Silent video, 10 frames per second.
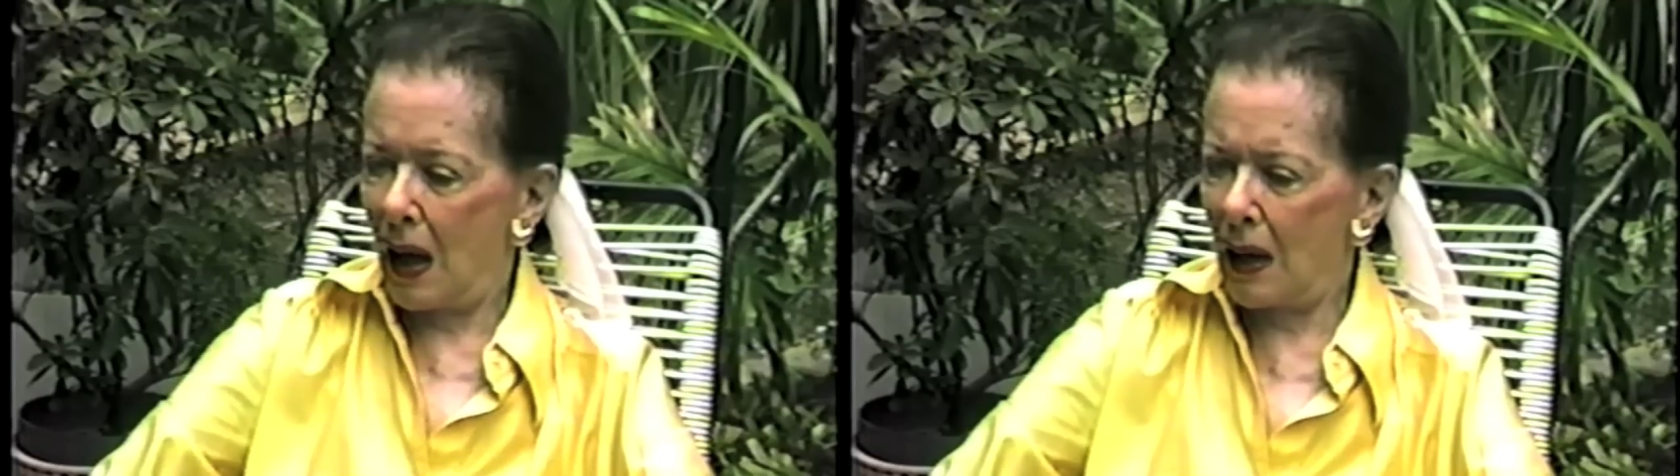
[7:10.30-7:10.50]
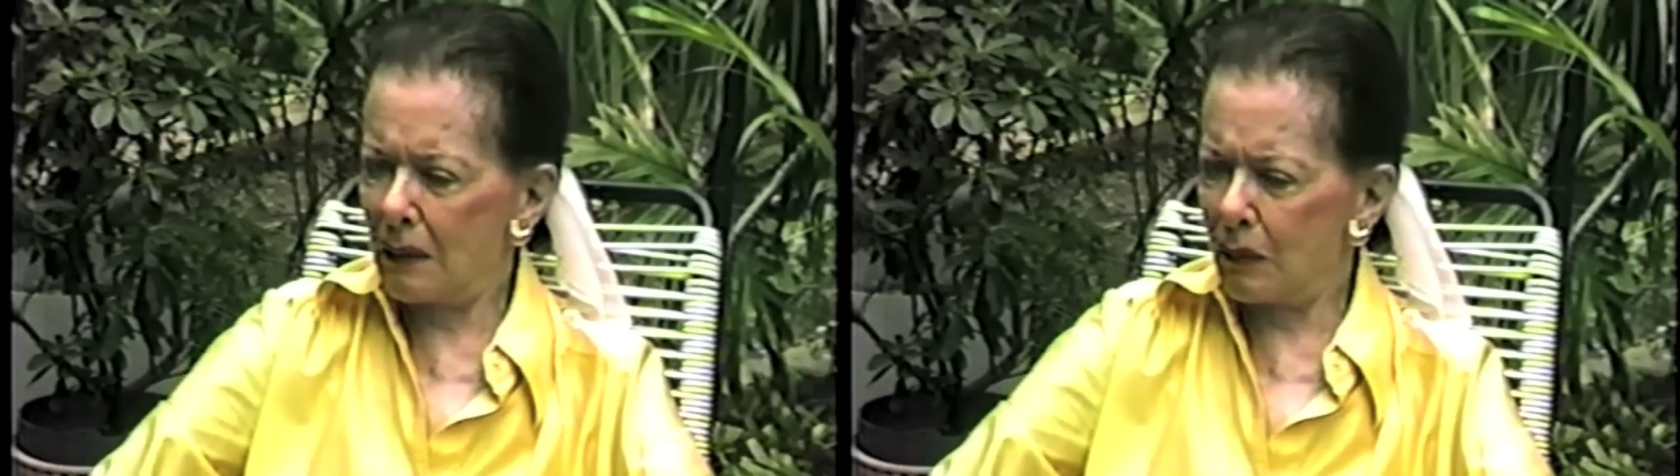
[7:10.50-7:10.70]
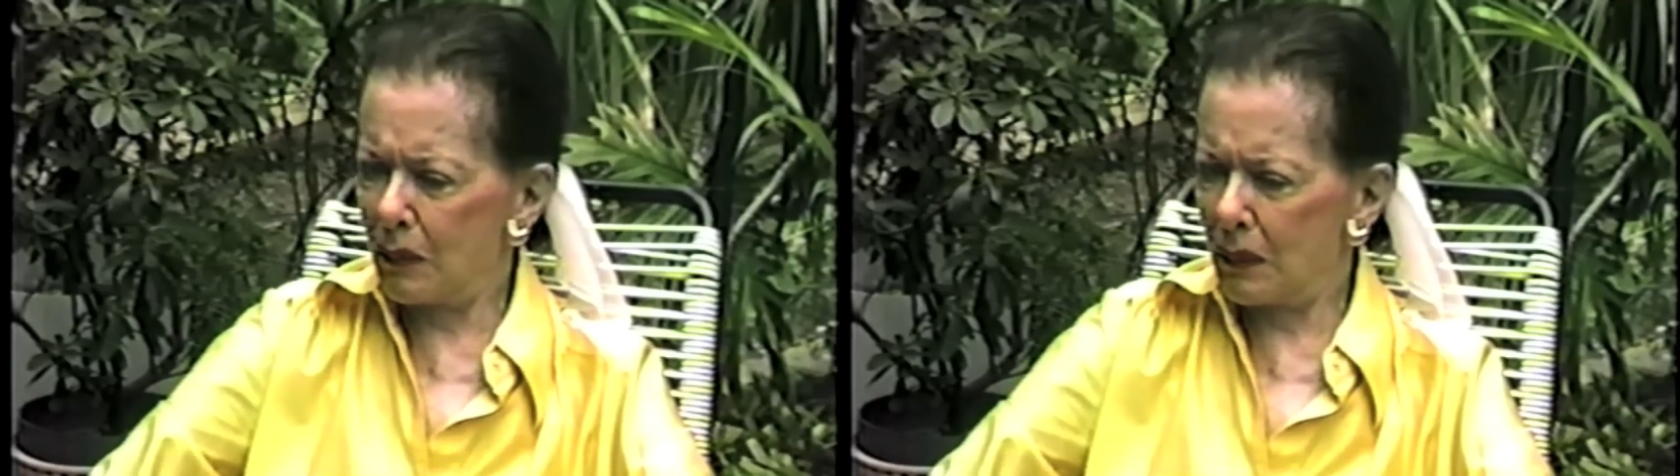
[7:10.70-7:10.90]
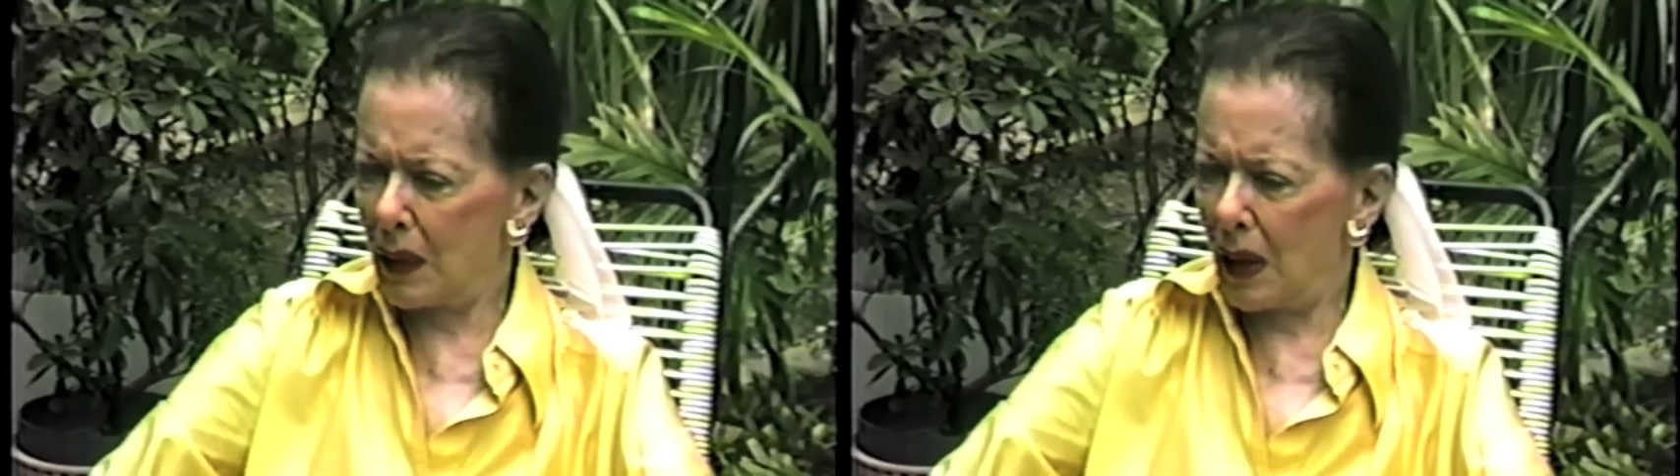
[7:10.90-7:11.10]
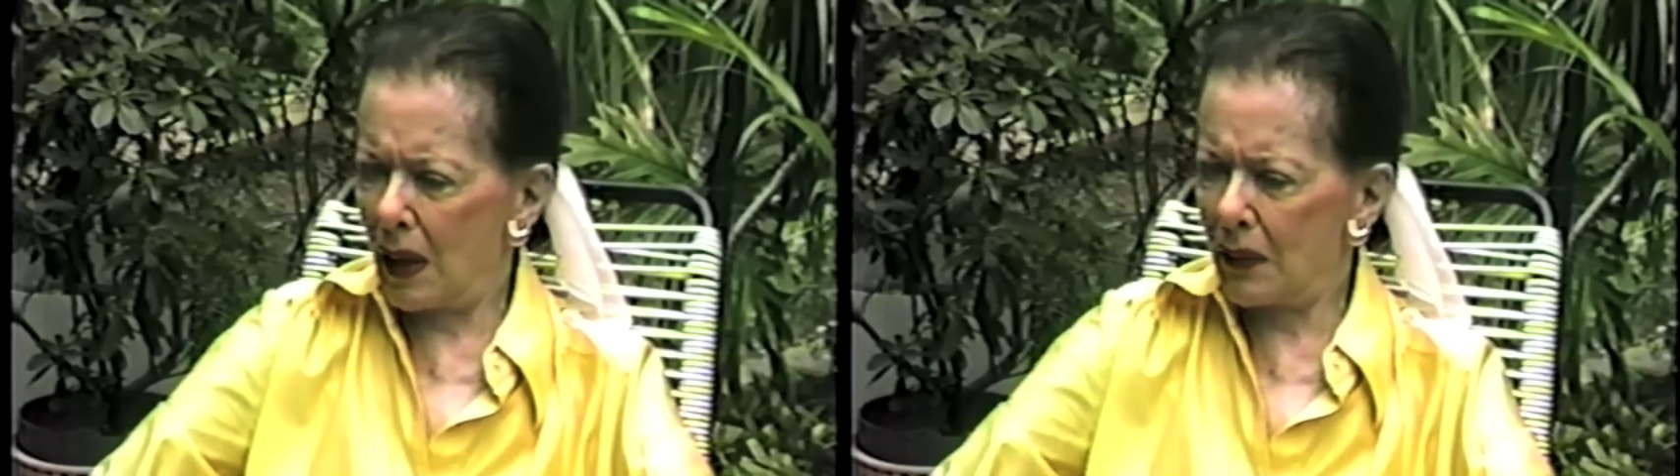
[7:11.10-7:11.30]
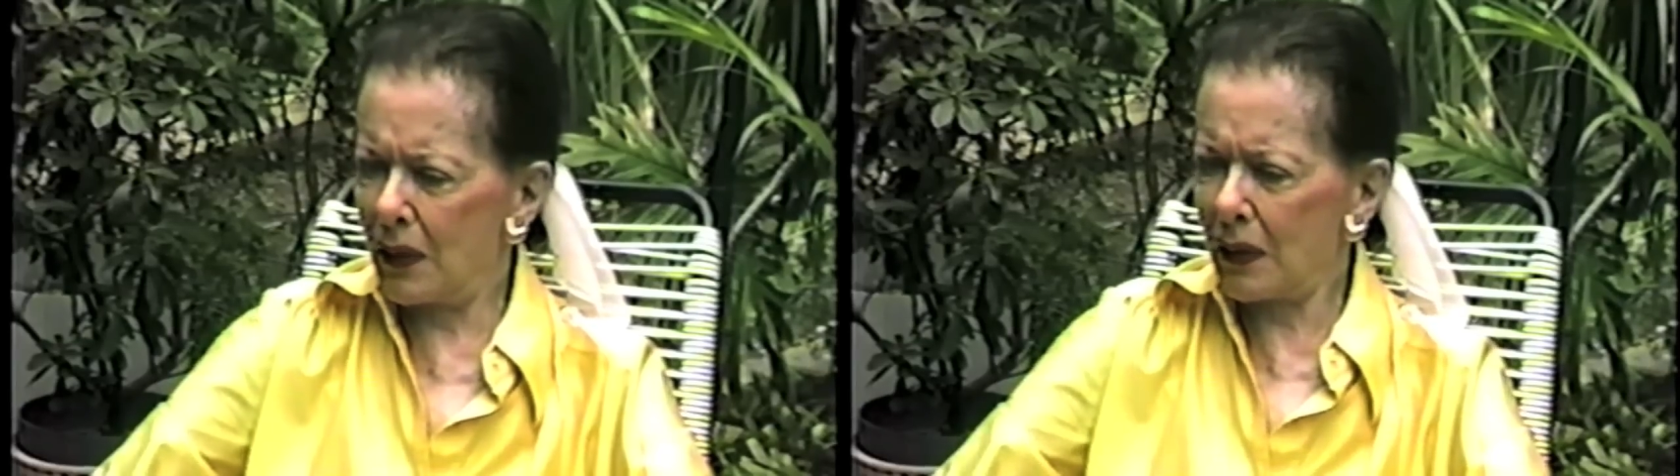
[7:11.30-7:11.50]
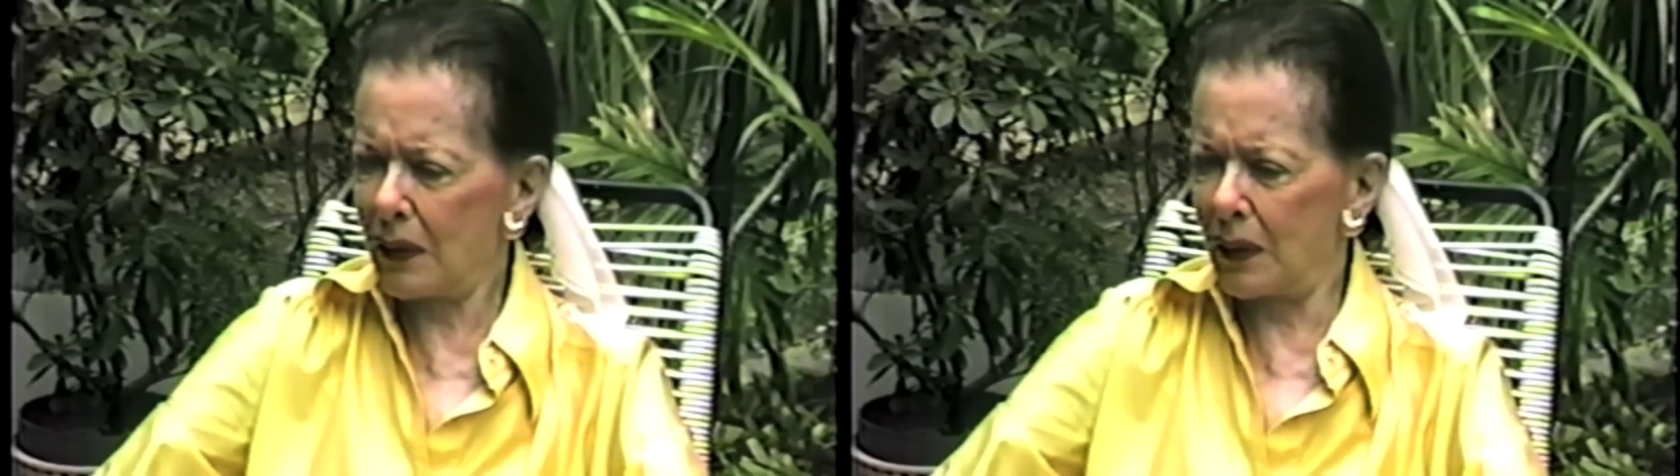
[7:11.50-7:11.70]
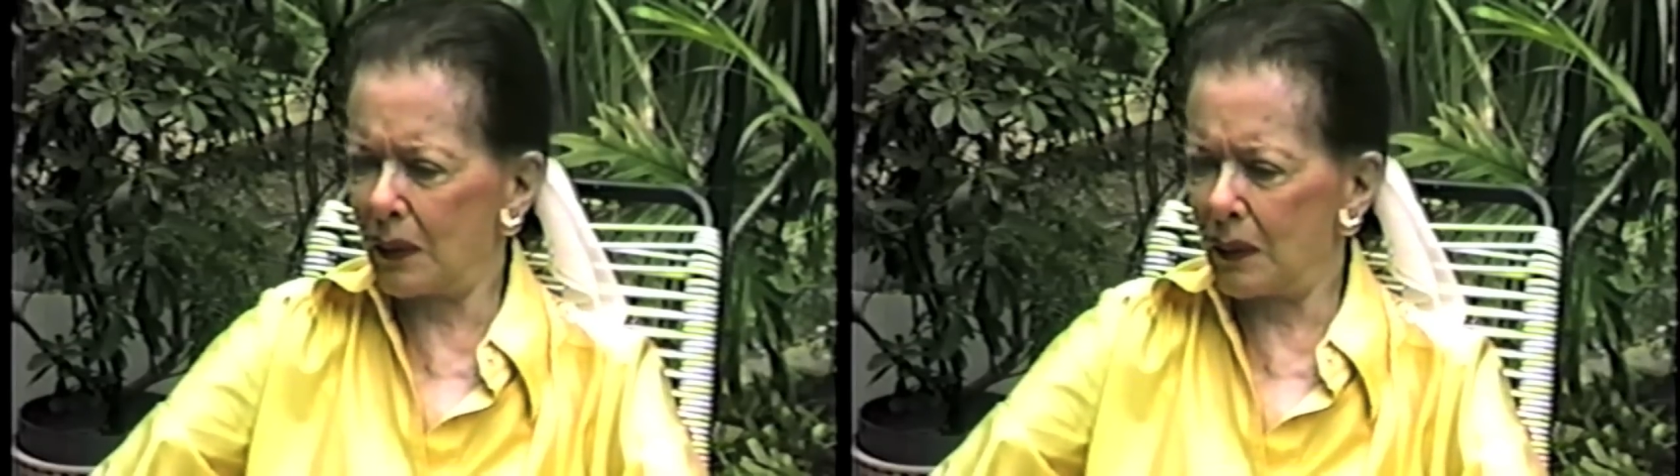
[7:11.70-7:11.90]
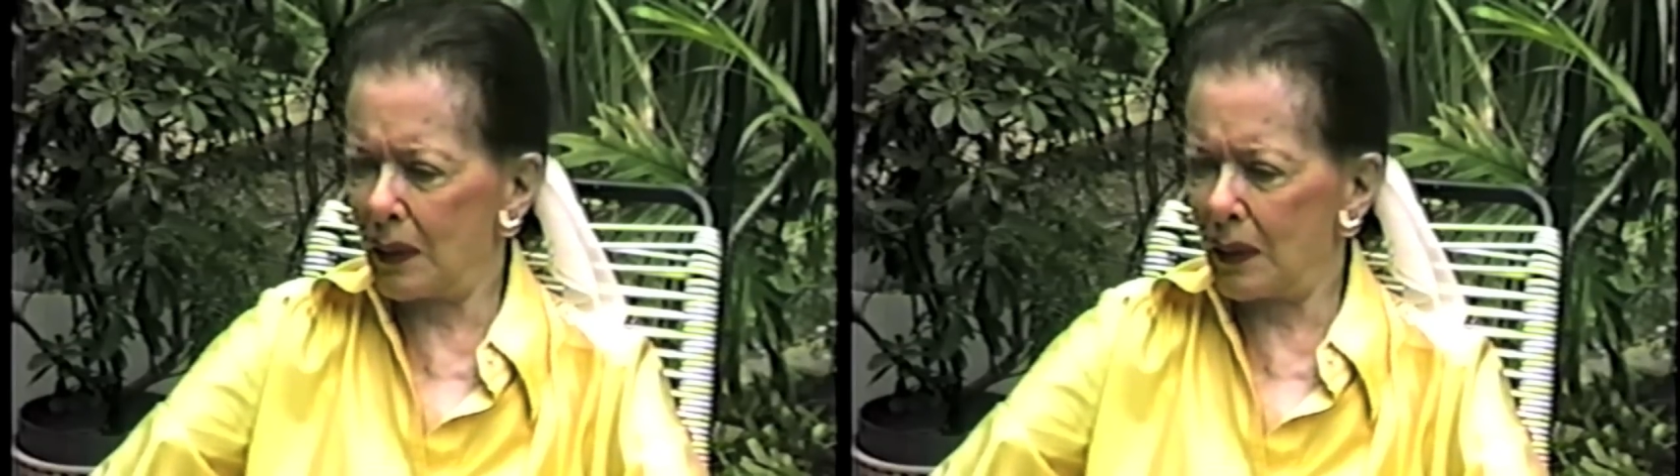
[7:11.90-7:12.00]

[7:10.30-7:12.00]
I think that